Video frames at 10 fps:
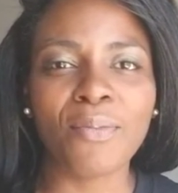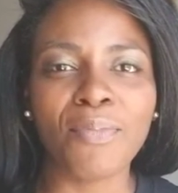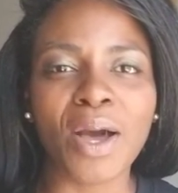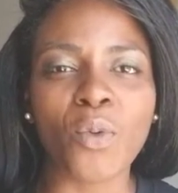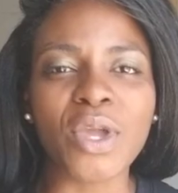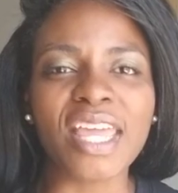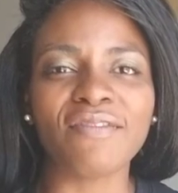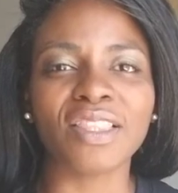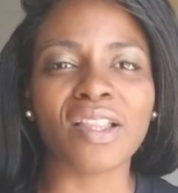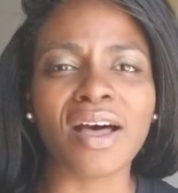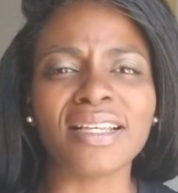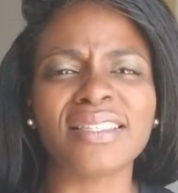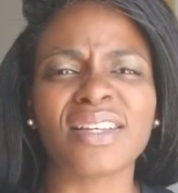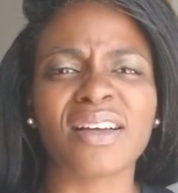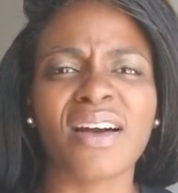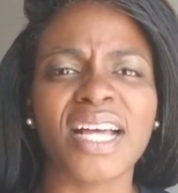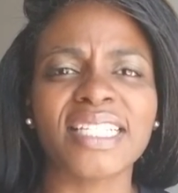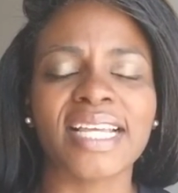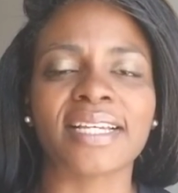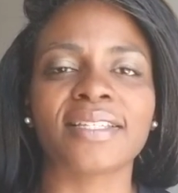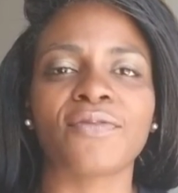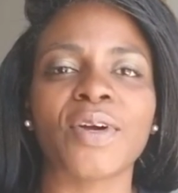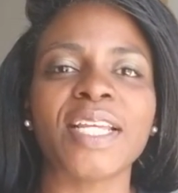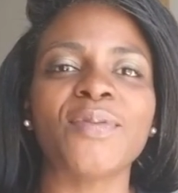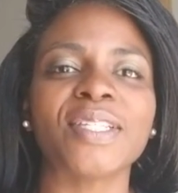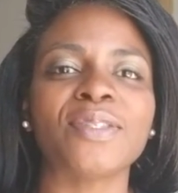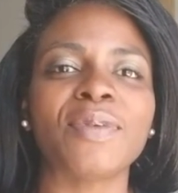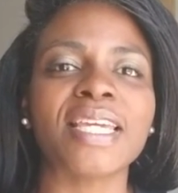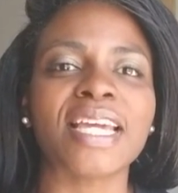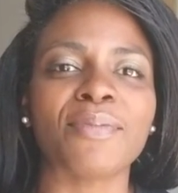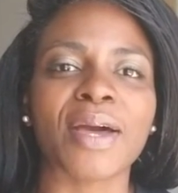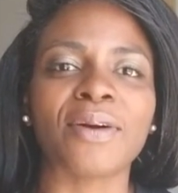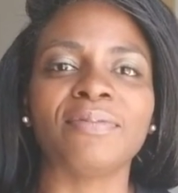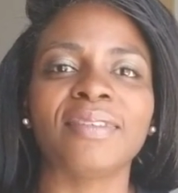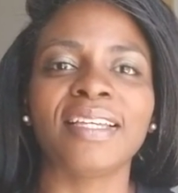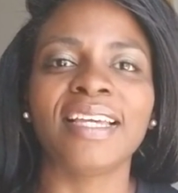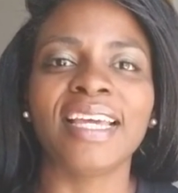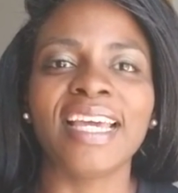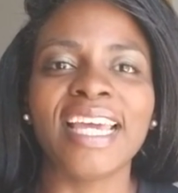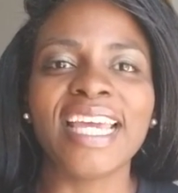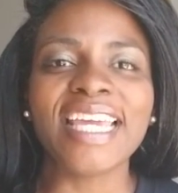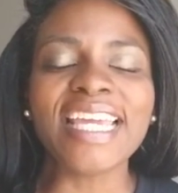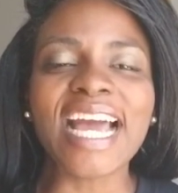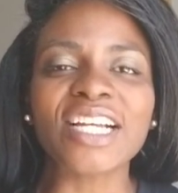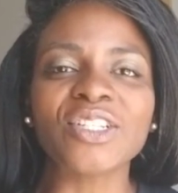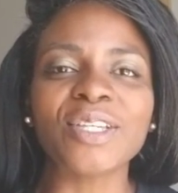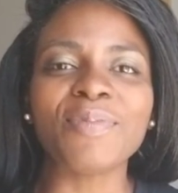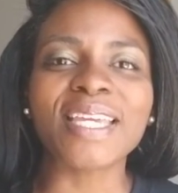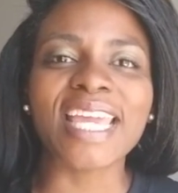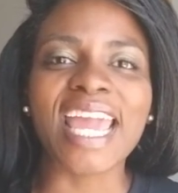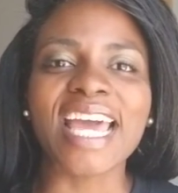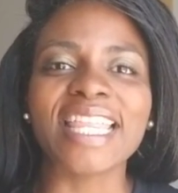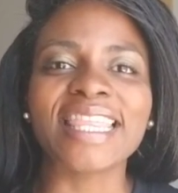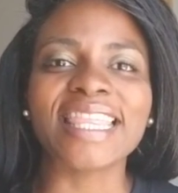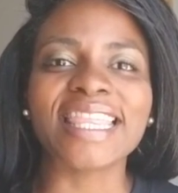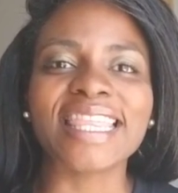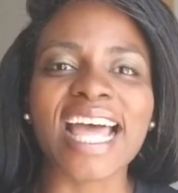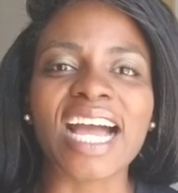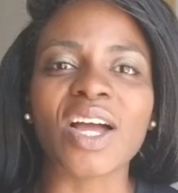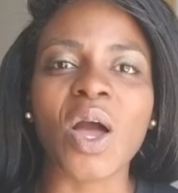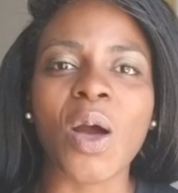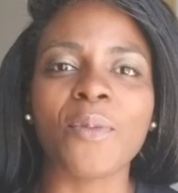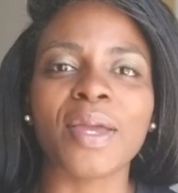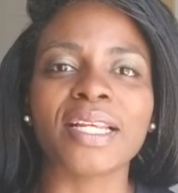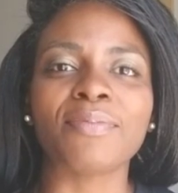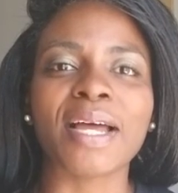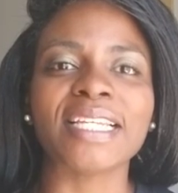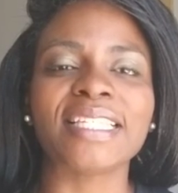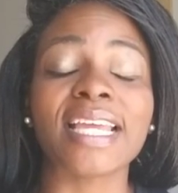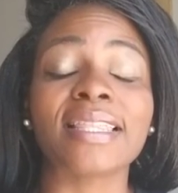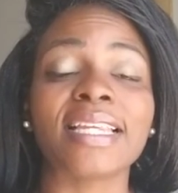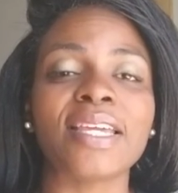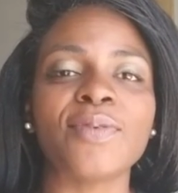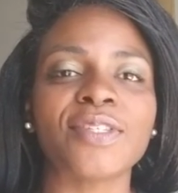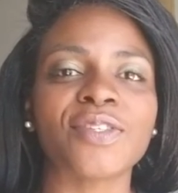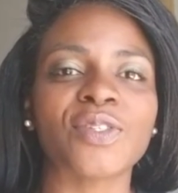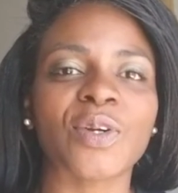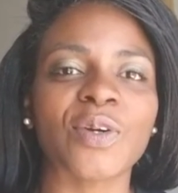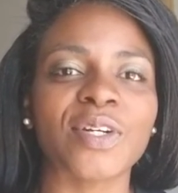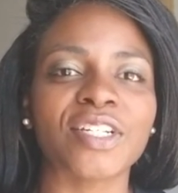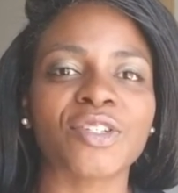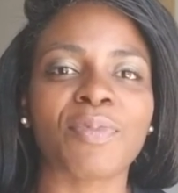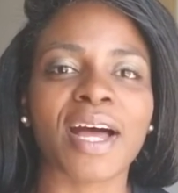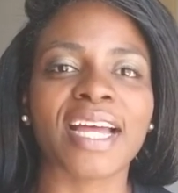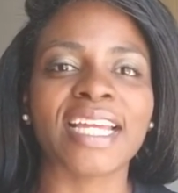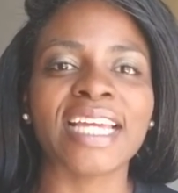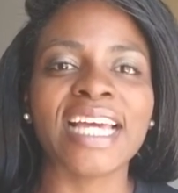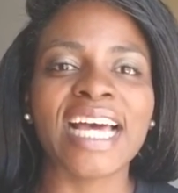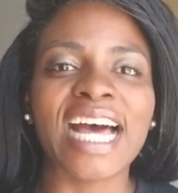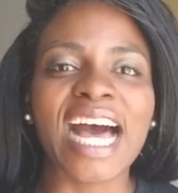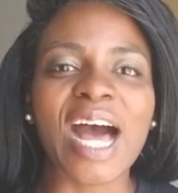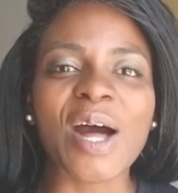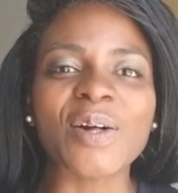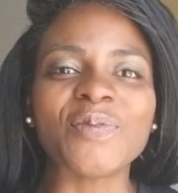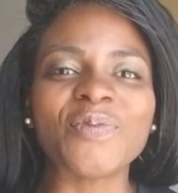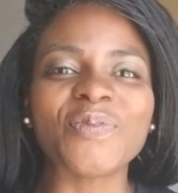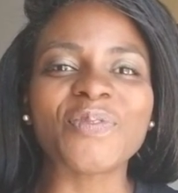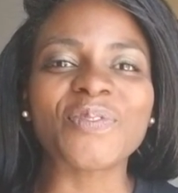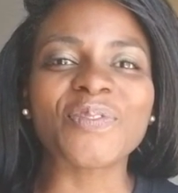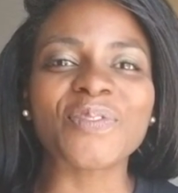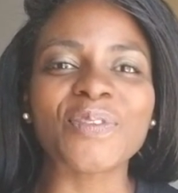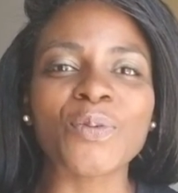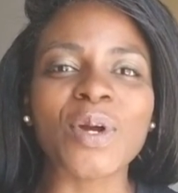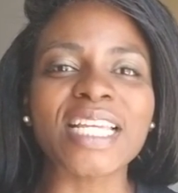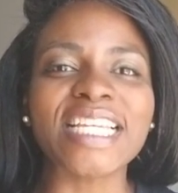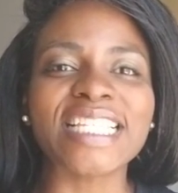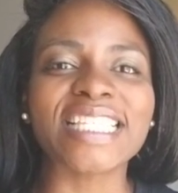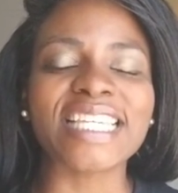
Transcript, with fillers: But we have lost the context of what he was speaking about. He actually began that comment by saying that he was discouraged by um, what he's